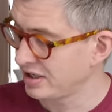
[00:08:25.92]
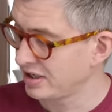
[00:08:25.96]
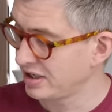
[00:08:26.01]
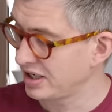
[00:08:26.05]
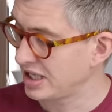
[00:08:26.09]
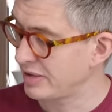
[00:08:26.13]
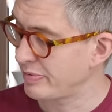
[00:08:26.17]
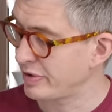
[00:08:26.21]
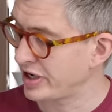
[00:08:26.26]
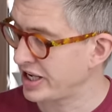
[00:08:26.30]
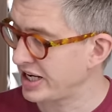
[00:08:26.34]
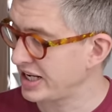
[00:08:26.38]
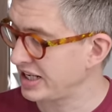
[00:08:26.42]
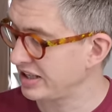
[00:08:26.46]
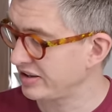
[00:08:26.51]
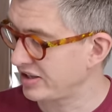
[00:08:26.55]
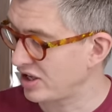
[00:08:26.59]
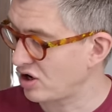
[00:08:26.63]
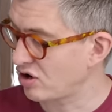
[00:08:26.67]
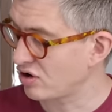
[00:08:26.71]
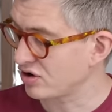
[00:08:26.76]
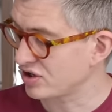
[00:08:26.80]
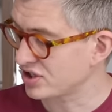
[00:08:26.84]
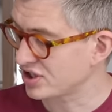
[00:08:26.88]
At the beginning, the
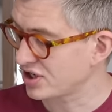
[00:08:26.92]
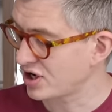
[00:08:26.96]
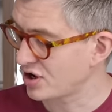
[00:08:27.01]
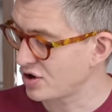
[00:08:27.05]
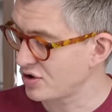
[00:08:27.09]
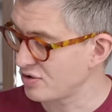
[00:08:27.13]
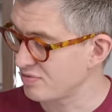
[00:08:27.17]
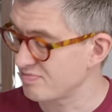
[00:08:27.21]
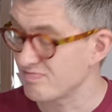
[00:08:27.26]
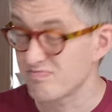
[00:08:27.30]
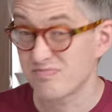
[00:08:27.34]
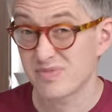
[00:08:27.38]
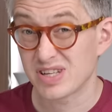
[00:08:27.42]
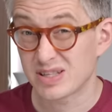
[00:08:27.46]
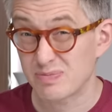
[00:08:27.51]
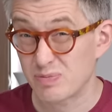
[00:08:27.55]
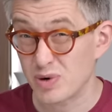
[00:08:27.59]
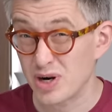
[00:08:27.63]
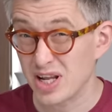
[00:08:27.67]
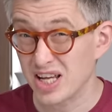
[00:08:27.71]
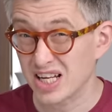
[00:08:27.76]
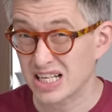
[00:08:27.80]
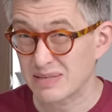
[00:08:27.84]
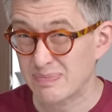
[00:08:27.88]
OXO is
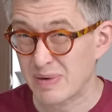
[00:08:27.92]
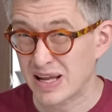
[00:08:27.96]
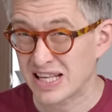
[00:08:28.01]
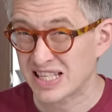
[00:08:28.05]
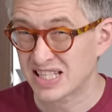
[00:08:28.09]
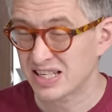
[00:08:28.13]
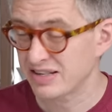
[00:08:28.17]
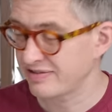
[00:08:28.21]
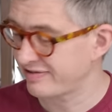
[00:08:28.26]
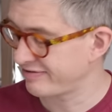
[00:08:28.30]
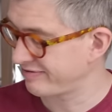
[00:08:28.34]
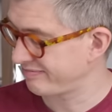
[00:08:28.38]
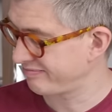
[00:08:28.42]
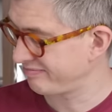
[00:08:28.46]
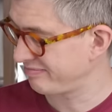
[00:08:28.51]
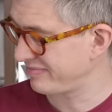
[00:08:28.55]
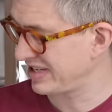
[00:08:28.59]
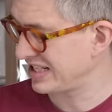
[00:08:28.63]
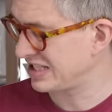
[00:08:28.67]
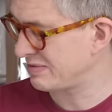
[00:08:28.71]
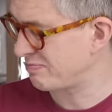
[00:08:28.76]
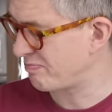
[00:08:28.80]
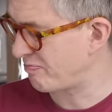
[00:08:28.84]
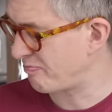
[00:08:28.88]
pretty expensive.
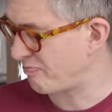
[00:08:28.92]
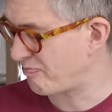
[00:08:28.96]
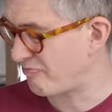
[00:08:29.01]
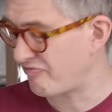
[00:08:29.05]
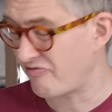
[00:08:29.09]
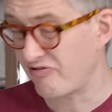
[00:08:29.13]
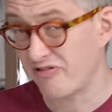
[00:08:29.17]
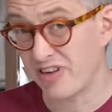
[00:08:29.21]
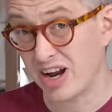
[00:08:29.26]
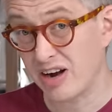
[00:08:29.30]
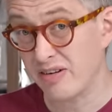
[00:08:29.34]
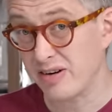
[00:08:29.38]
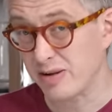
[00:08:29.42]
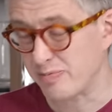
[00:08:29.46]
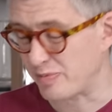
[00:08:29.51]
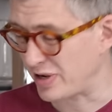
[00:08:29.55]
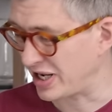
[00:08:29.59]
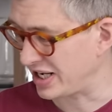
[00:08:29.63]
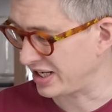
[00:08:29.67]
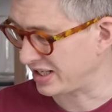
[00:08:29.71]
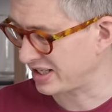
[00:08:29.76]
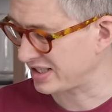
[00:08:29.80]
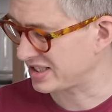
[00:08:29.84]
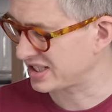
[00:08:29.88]
It's very
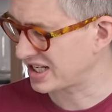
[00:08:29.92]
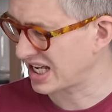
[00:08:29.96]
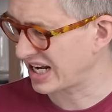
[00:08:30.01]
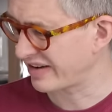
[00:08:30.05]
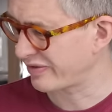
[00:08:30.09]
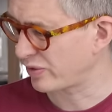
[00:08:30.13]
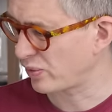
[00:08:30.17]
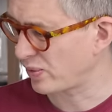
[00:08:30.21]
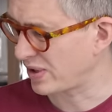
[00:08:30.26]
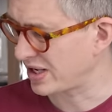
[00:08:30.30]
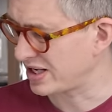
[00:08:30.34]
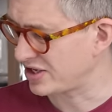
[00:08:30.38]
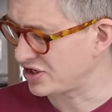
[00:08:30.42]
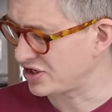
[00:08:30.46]
big. It's kind of a weird